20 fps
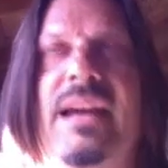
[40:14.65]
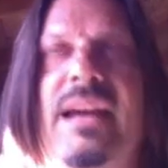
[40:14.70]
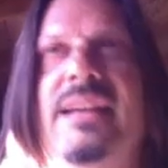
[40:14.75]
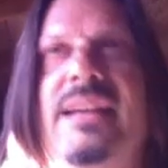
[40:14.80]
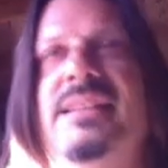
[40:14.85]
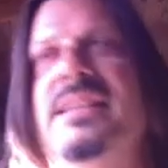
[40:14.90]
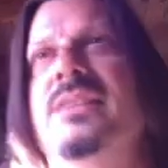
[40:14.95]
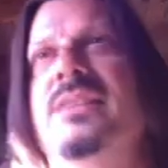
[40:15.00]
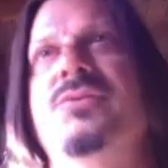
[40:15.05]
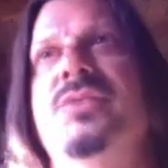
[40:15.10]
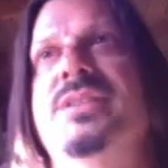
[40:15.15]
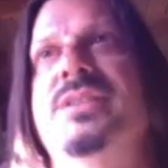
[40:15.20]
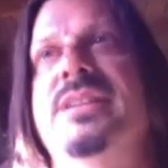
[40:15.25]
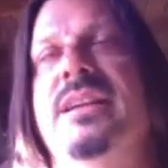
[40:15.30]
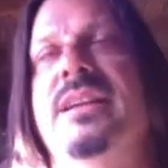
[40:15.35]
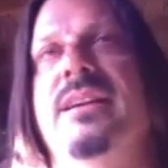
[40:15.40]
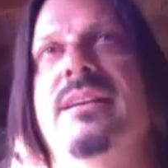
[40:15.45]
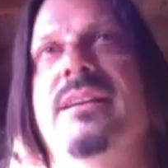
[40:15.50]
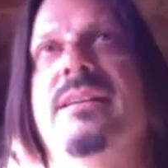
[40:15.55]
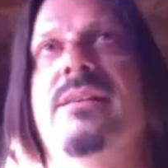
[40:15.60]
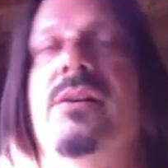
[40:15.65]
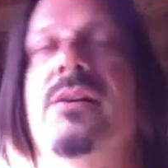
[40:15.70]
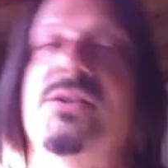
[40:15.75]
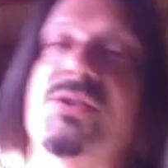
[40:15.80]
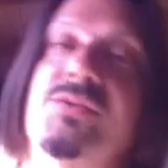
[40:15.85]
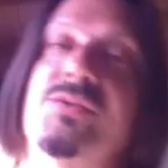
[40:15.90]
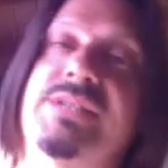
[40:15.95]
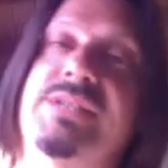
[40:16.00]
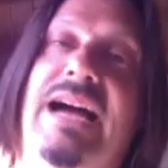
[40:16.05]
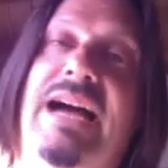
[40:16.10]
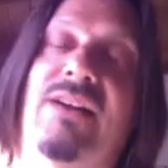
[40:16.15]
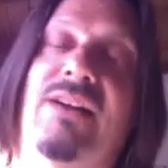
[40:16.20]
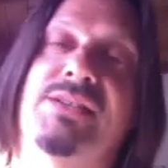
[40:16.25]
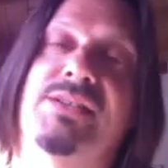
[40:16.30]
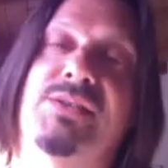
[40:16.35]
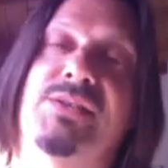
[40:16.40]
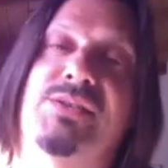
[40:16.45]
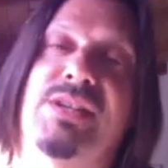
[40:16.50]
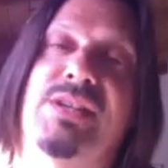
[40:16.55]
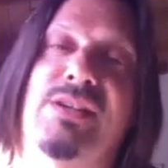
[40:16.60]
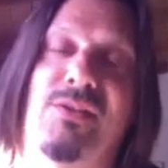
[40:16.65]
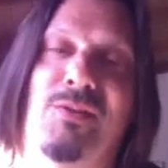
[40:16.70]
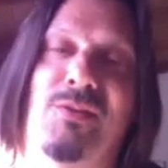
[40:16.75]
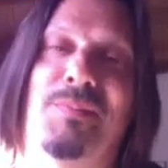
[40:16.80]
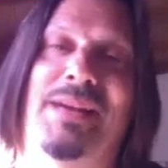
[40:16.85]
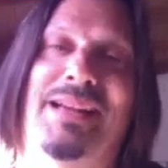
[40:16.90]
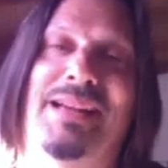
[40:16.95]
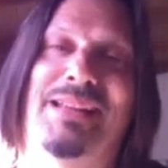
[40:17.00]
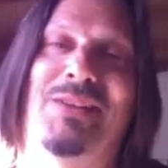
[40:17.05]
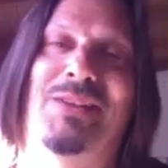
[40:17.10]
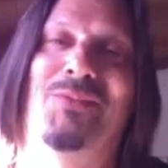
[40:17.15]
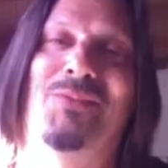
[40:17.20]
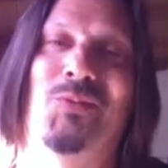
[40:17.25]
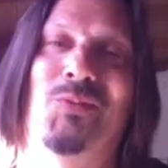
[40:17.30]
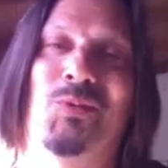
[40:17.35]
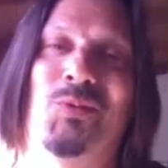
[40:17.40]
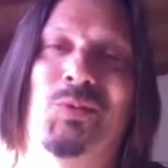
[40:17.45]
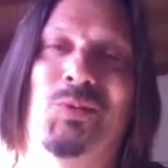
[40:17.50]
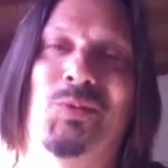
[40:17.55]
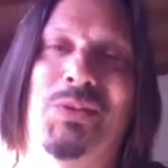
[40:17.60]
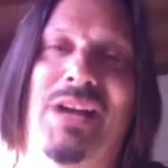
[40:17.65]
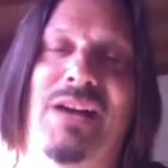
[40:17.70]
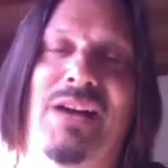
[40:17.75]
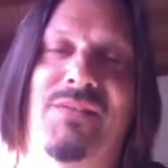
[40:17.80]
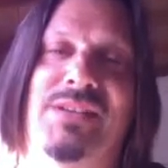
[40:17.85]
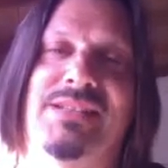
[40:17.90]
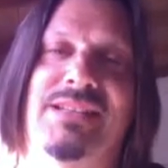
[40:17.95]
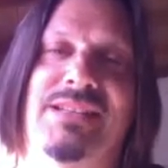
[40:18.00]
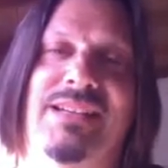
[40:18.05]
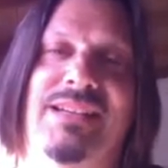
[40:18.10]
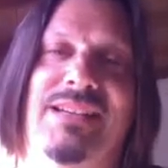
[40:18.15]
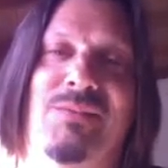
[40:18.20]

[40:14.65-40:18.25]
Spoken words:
yeah, it's interesting. Also, Talus is another band that rules. Obviously,